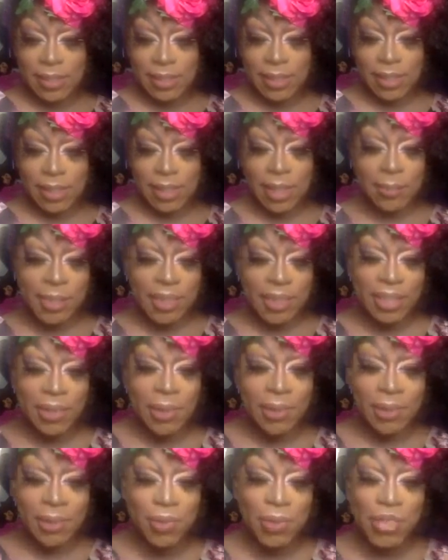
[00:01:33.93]
Let me know
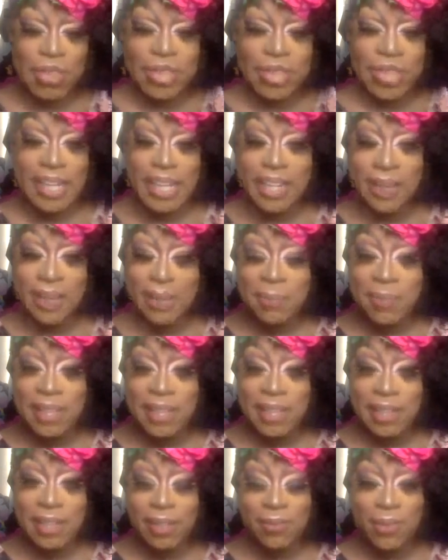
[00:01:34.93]
if you can hear
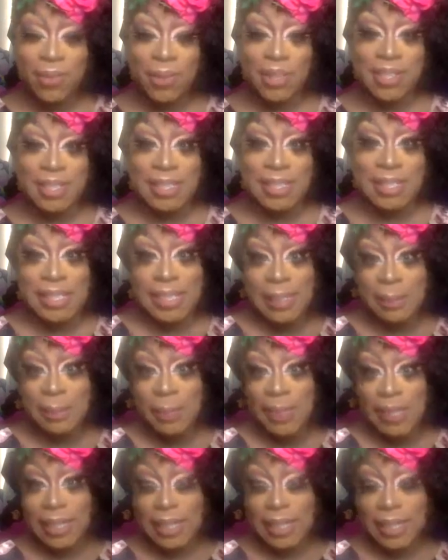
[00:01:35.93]
me, if you can see
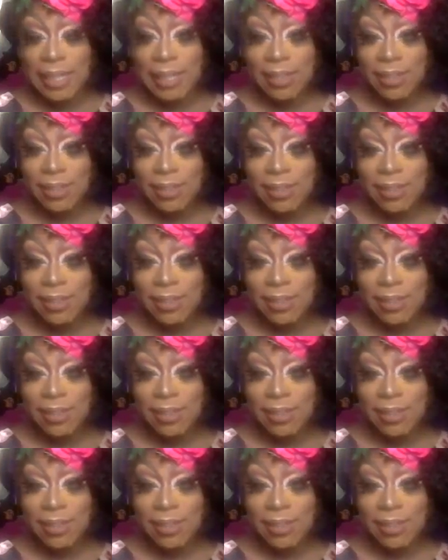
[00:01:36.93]
me.